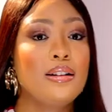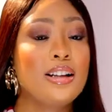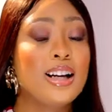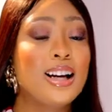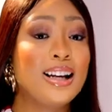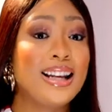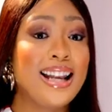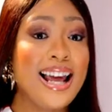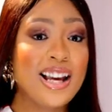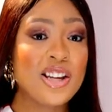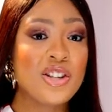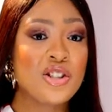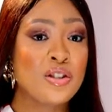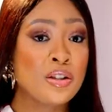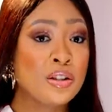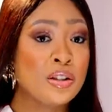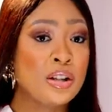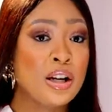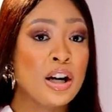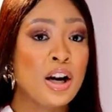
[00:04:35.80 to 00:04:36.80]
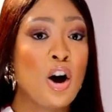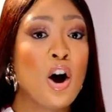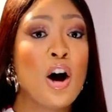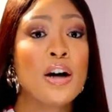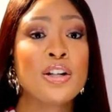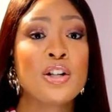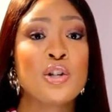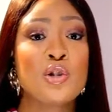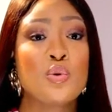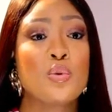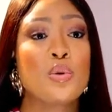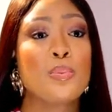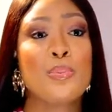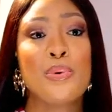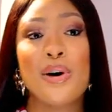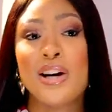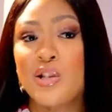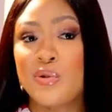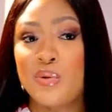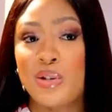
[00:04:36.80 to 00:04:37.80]
The collection, according to a
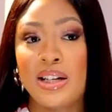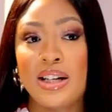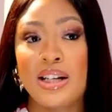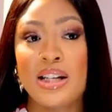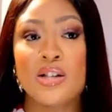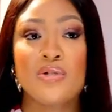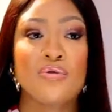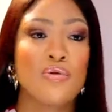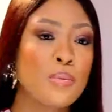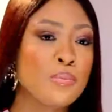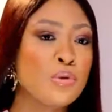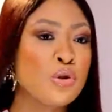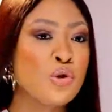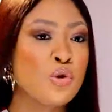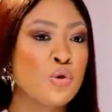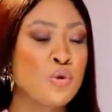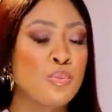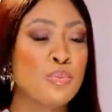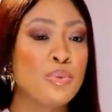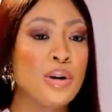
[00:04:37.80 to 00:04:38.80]
press release from the two